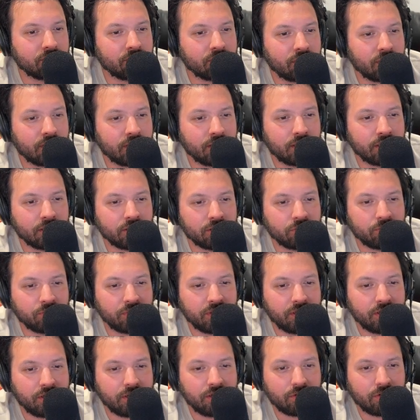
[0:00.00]
It gives
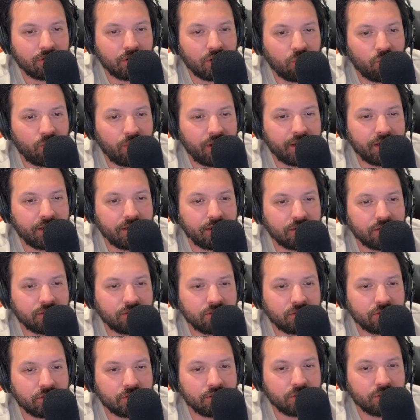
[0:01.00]
me a way
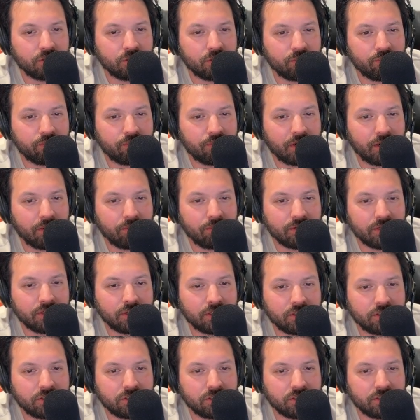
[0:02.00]
to
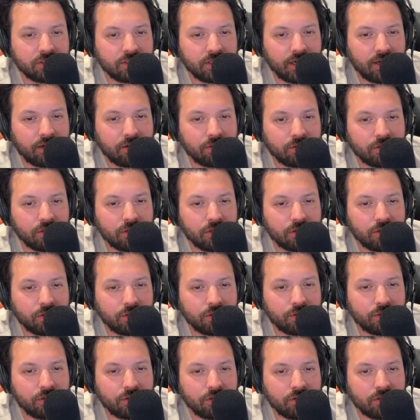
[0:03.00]
publish, to
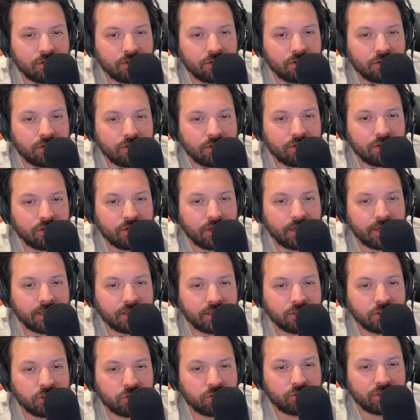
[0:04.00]
download. I can
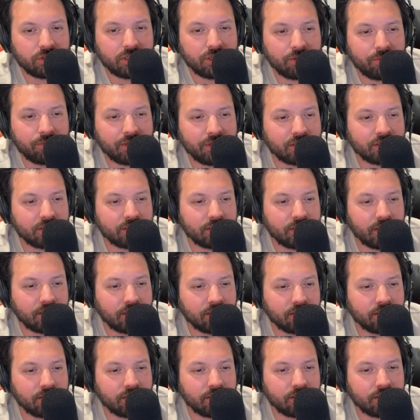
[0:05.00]
trim,
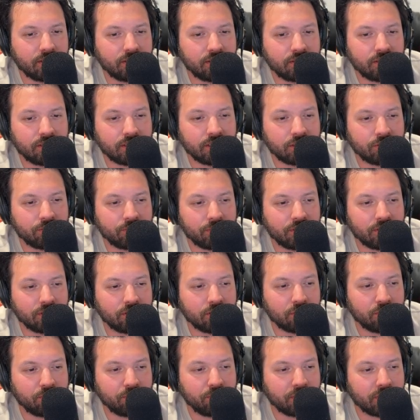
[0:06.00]
extend it, gives me a
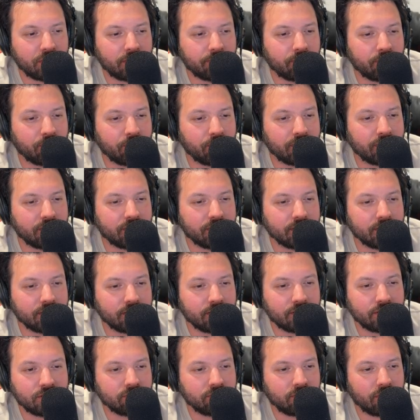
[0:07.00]
little blurb of what it
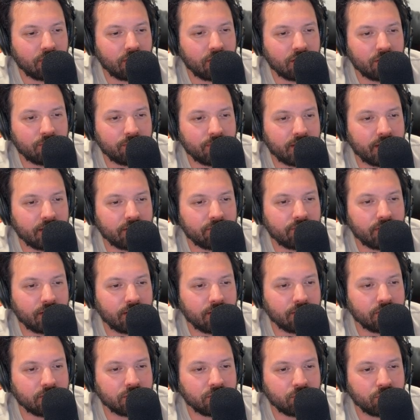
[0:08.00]
is. Automatic
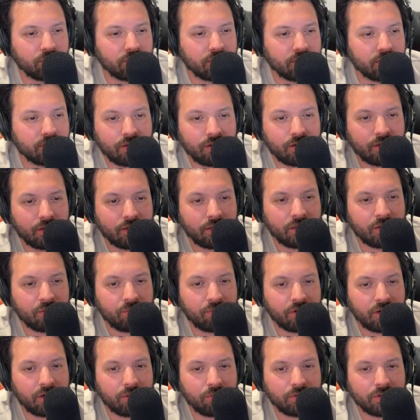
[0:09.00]
value display. Hit
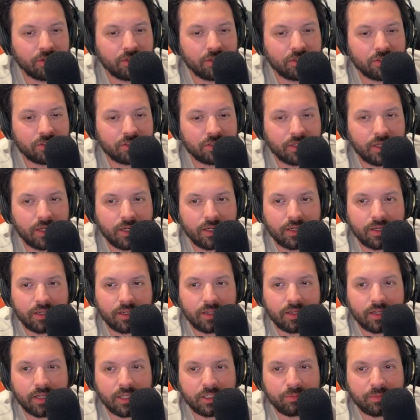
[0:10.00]
publish, and then I can
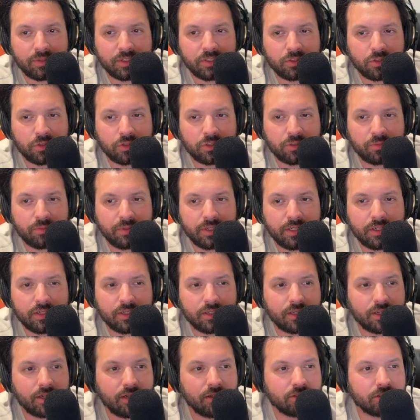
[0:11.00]
connect my social media
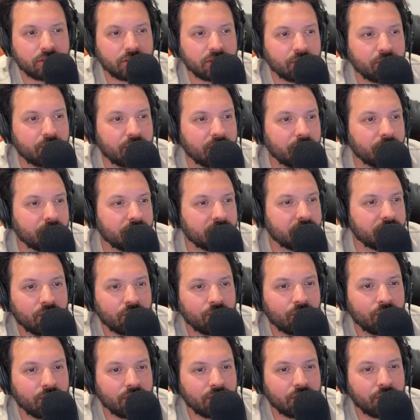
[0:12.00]
accounts and I can publish
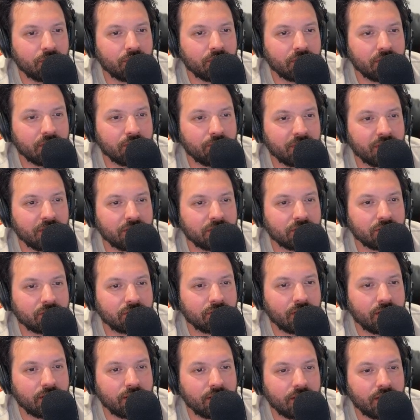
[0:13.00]
it. Really, really amazing.
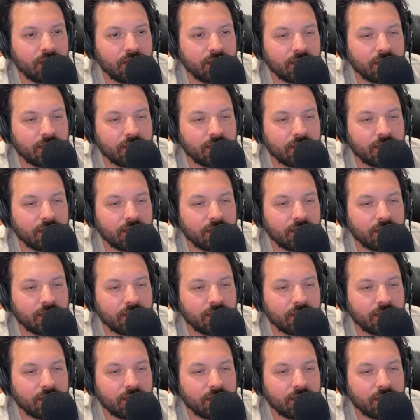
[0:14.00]
And then I can